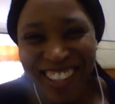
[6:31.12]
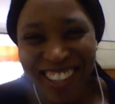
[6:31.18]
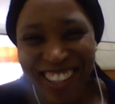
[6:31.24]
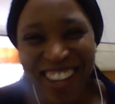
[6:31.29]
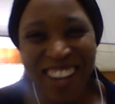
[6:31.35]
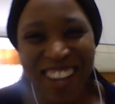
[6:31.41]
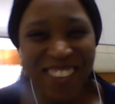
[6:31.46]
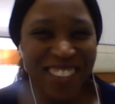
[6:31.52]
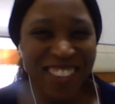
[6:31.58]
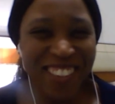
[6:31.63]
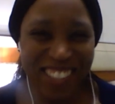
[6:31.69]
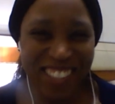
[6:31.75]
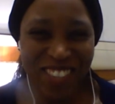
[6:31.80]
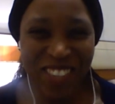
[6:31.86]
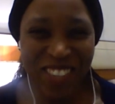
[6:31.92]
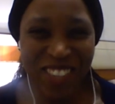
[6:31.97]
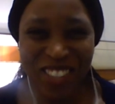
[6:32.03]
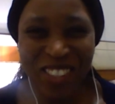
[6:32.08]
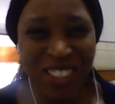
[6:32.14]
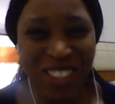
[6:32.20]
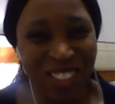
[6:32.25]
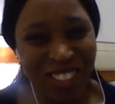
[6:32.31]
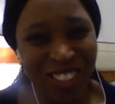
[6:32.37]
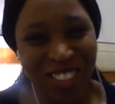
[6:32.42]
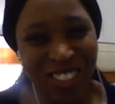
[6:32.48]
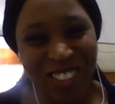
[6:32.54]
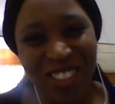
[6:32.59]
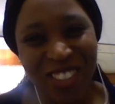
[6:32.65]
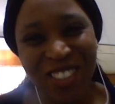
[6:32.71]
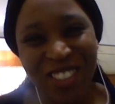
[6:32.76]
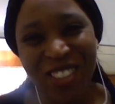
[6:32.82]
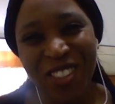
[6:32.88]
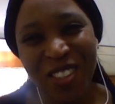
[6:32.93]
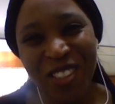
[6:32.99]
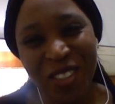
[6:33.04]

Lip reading: because I was not used to